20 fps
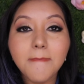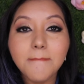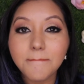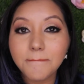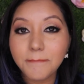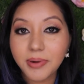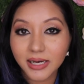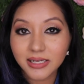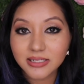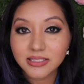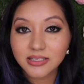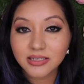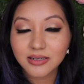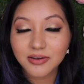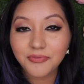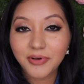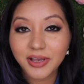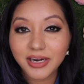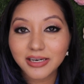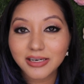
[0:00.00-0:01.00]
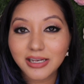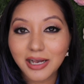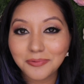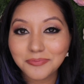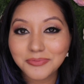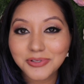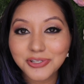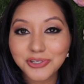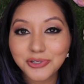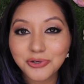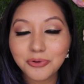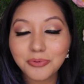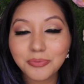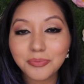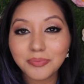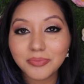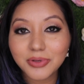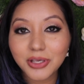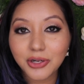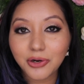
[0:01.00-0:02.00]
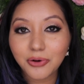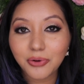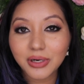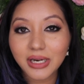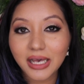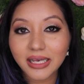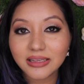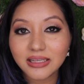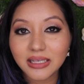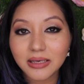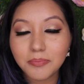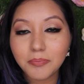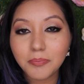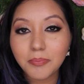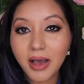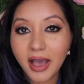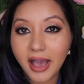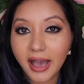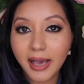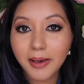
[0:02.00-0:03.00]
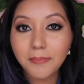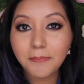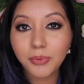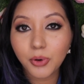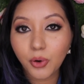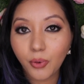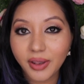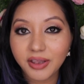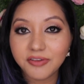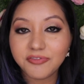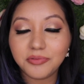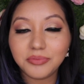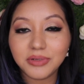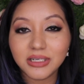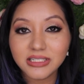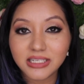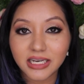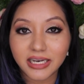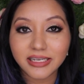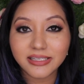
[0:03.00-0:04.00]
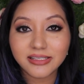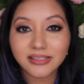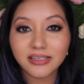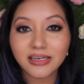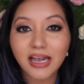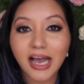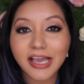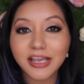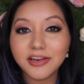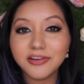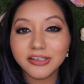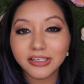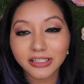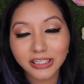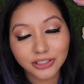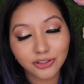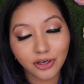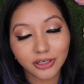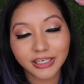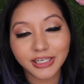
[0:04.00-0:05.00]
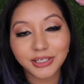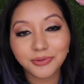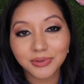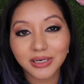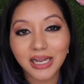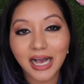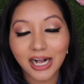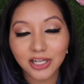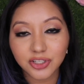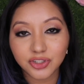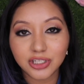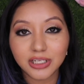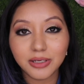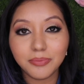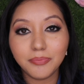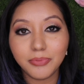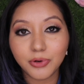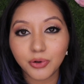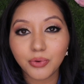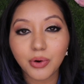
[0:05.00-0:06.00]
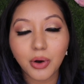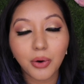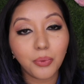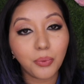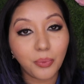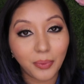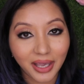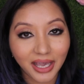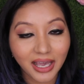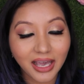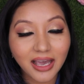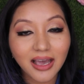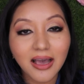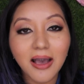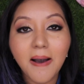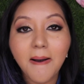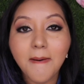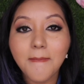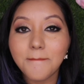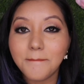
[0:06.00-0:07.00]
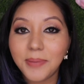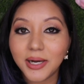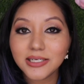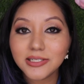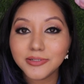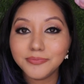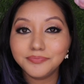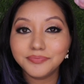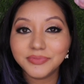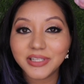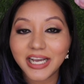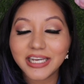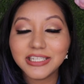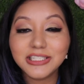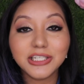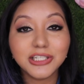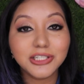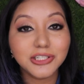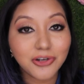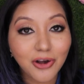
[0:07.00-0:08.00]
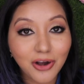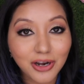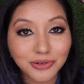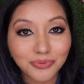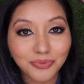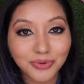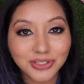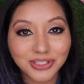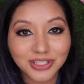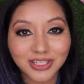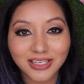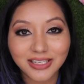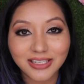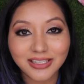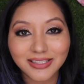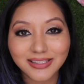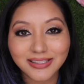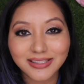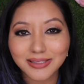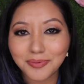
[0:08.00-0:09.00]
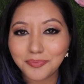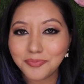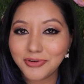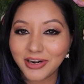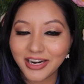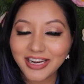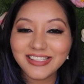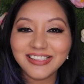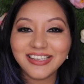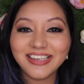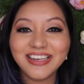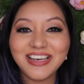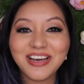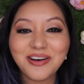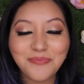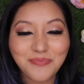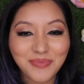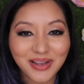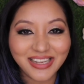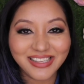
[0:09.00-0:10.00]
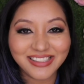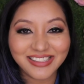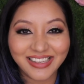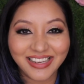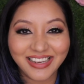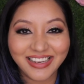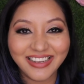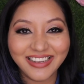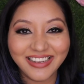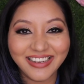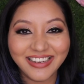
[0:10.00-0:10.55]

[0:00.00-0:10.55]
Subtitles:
but when it comes to, you know, like the air blowing from the Dyson, I really thought it will actually blow away, but it did not, which is surprisingly amazing.